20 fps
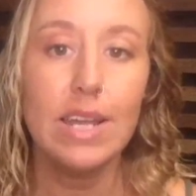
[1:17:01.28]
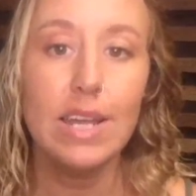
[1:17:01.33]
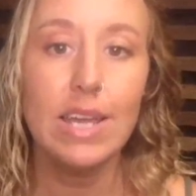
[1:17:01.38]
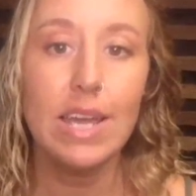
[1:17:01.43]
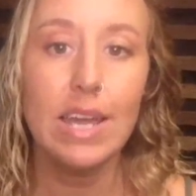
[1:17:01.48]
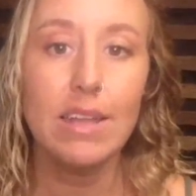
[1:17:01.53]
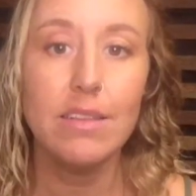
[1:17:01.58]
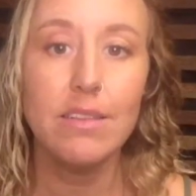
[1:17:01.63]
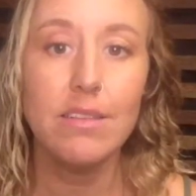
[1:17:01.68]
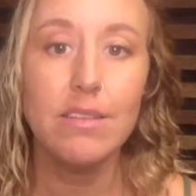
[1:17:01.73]

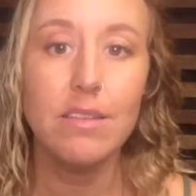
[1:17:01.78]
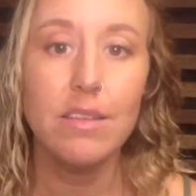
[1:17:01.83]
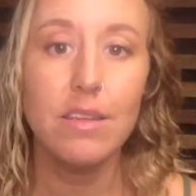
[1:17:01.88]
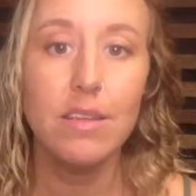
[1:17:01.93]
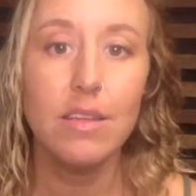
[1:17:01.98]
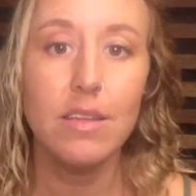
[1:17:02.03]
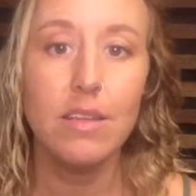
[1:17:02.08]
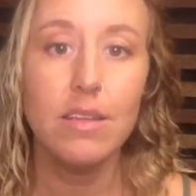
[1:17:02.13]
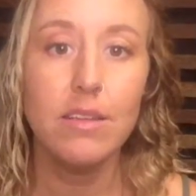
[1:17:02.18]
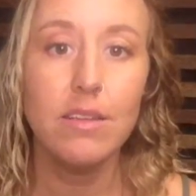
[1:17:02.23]
get
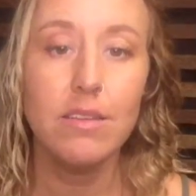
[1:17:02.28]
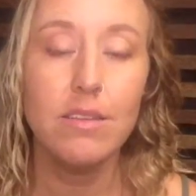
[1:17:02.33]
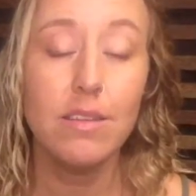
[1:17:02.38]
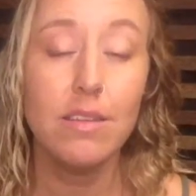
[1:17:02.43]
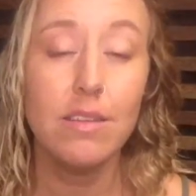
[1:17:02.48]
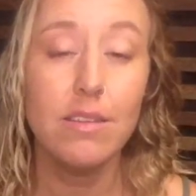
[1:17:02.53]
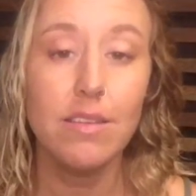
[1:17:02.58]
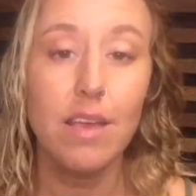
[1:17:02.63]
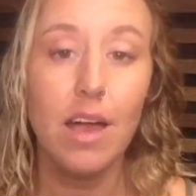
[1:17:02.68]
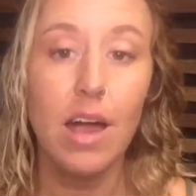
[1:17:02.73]

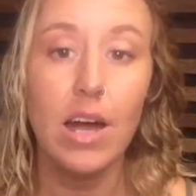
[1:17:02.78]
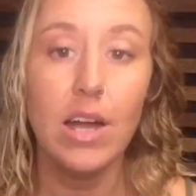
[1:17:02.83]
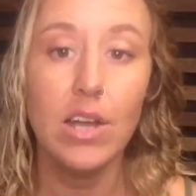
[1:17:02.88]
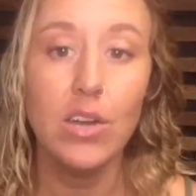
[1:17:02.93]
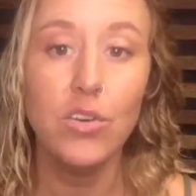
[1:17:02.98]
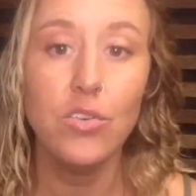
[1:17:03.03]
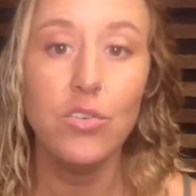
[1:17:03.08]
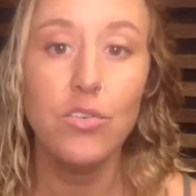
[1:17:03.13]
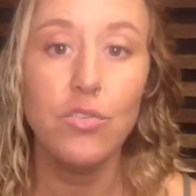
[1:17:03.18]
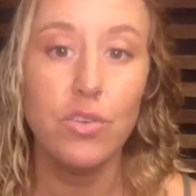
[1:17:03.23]

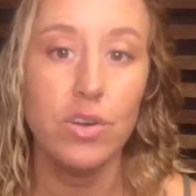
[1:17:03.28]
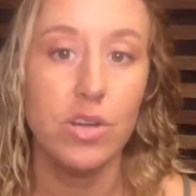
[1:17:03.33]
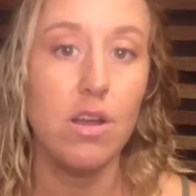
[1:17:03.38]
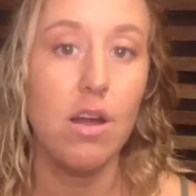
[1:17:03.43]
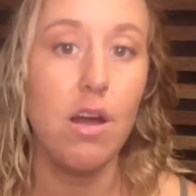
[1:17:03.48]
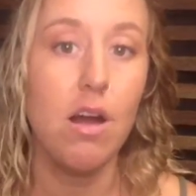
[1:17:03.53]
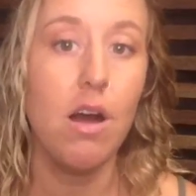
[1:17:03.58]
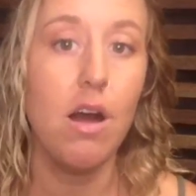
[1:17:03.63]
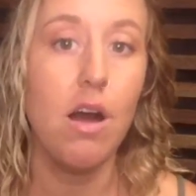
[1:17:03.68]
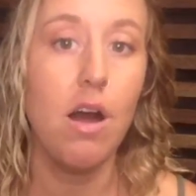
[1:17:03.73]
600
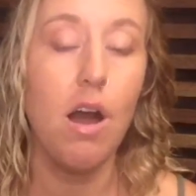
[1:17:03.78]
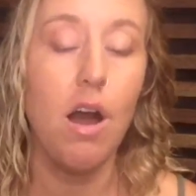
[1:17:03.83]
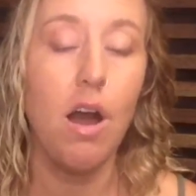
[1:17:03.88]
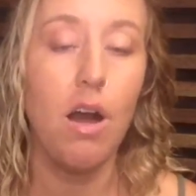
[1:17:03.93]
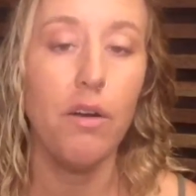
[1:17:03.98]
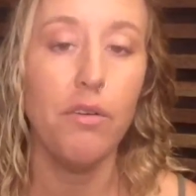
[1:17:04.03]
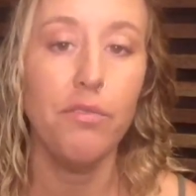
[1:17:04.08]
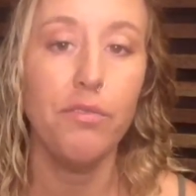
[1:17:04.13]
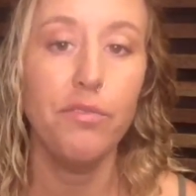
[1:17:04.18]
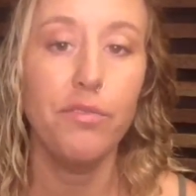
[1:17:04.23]

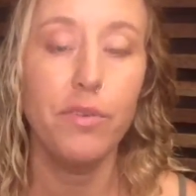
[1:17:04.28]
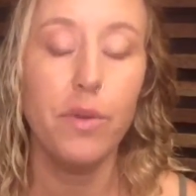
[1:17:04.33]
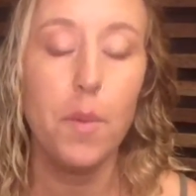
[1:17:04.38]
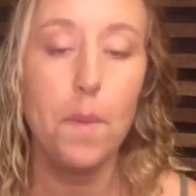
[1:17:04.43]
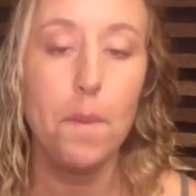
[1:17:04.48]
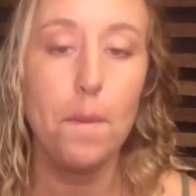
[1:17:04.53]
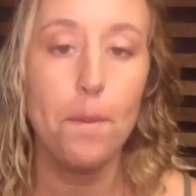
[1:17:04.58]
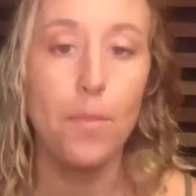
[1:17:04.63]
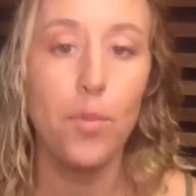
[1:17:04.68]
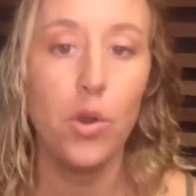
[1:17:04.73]
off,
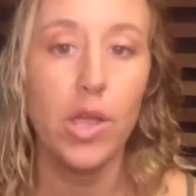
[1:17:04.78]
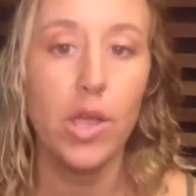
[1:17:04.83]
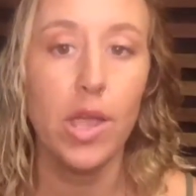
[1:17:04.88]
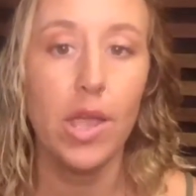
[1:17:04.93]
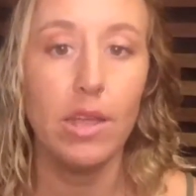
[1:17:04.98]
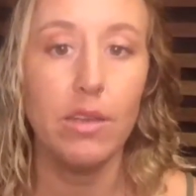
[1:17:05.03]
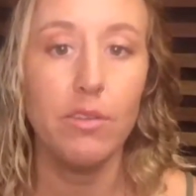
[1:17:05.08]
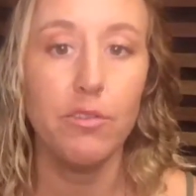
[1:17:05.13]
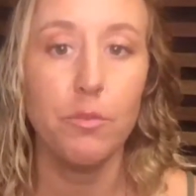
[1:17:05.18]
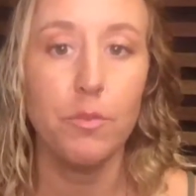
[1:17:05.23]
bringing
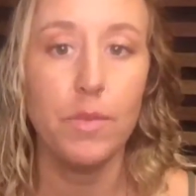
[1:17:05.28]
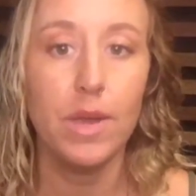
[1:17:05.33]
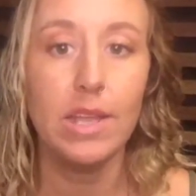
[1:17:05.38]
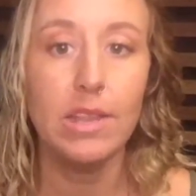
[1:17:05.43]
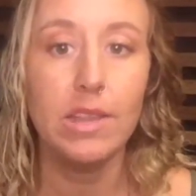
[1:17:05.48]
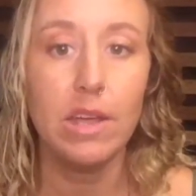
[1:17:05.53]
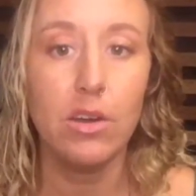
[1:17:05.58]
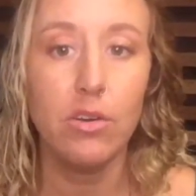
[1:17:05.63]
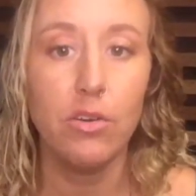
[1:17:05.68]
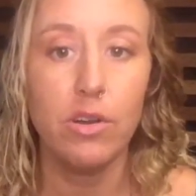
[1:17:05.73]
it from
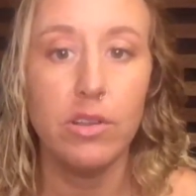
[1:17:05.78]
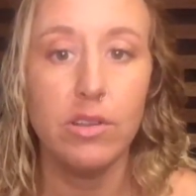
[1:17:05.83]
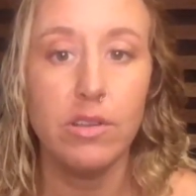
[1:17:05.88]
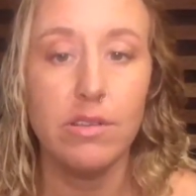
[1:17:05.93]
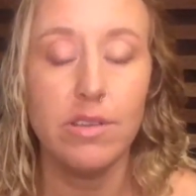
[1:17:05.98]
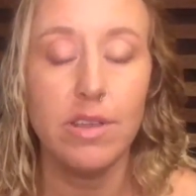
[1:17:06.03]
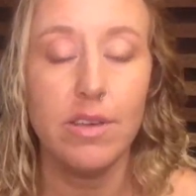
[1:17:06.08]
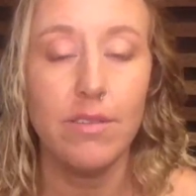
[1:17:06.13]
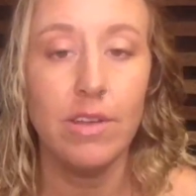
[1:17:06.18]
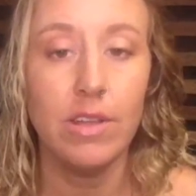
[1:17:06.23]

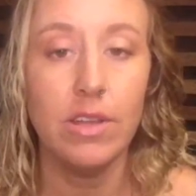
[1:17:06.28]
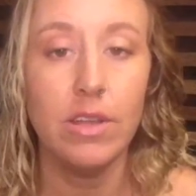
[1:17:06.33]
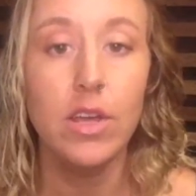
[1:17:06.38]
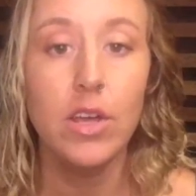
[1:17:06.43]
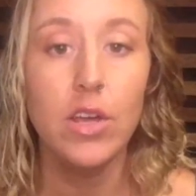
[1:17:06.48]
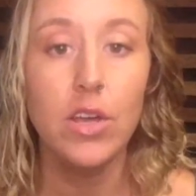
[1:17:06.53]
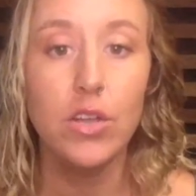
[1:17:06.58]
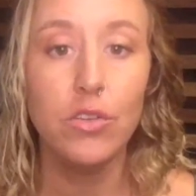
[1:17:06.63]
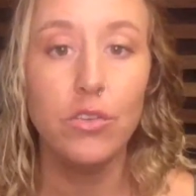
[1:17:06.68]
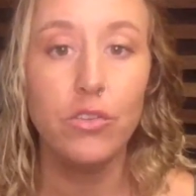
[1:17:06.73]
897
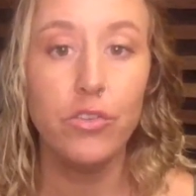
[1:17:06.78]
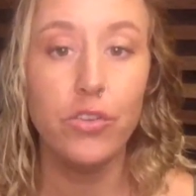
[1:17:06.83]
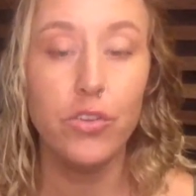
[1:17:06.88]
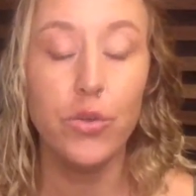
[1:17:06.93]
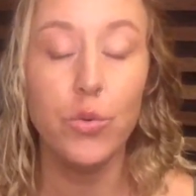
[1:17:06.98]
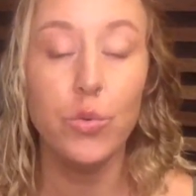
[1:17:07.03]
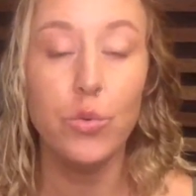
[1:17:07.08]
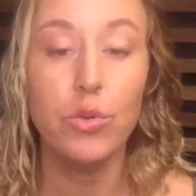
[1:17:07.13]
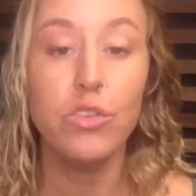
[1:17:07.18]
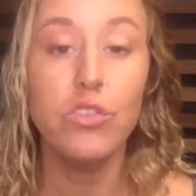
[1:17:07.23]

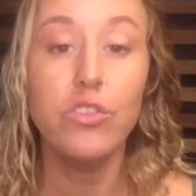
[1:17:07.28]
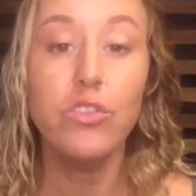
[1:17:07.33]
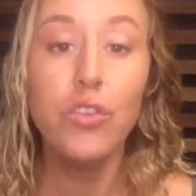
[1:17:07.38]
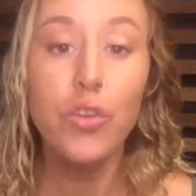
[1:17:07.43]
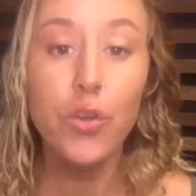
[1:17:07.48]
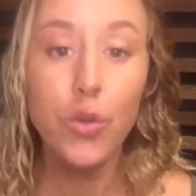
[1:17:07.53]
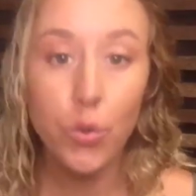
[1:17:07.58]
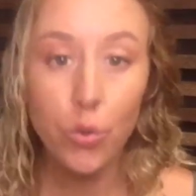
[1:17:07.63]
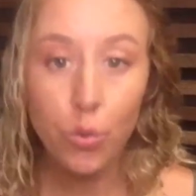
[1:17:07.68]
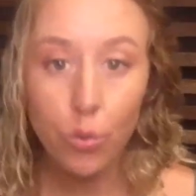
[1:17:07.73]
to
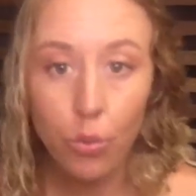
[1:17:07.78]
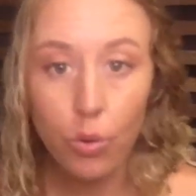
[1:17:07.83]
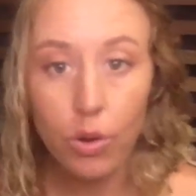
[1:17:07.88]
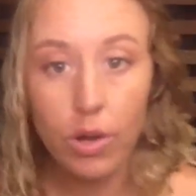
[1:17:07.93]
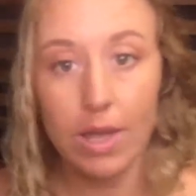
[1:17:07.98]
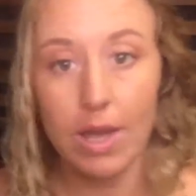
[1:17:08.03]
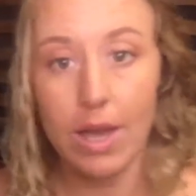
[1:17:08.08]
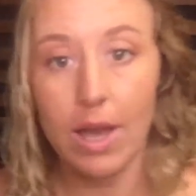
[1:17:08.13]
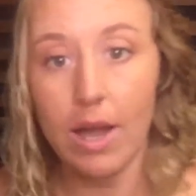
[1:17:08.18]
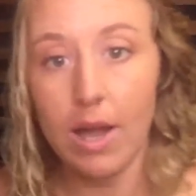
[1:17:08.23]

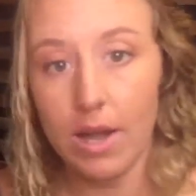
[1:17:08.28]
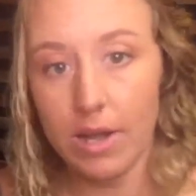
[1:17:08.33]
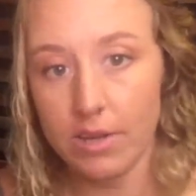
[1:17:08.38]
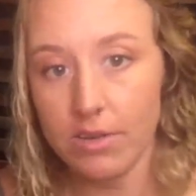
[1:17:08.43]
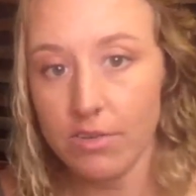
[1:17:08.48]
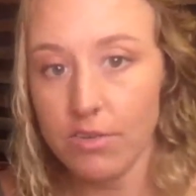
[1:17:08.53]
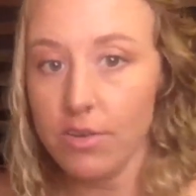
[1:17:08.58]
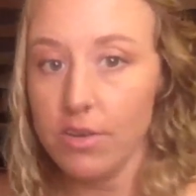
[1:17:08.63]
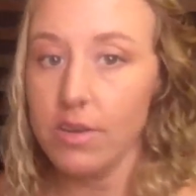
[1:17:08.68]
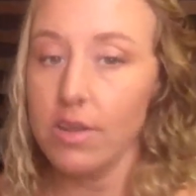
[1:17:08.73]

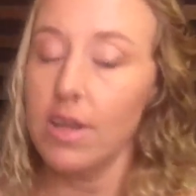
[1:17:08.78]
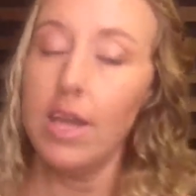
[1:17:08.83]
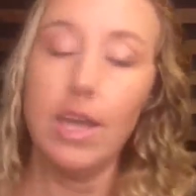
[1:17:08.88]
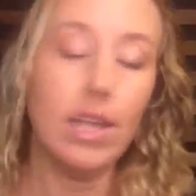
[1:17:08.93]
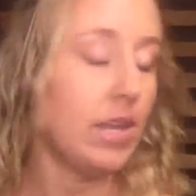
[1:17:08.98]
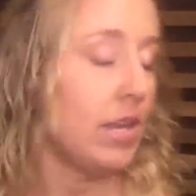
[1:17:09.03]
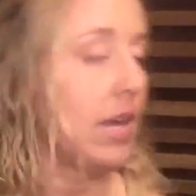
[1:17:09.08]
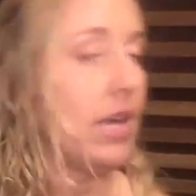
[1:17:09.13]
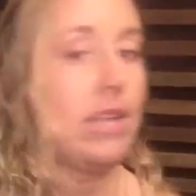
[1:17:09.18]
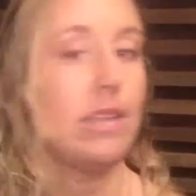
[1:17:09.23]

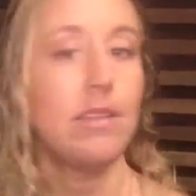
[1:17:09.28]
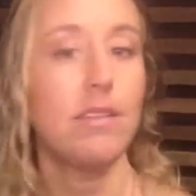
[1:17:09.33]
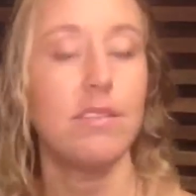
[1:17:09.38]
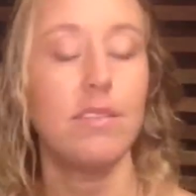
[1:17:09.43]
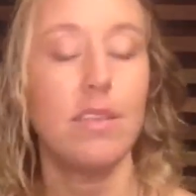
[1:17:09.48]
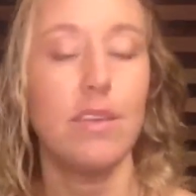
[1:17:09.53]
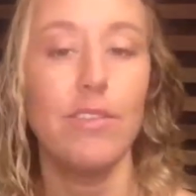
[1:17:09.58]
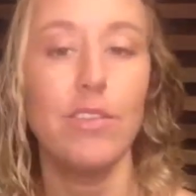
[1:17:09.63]
297.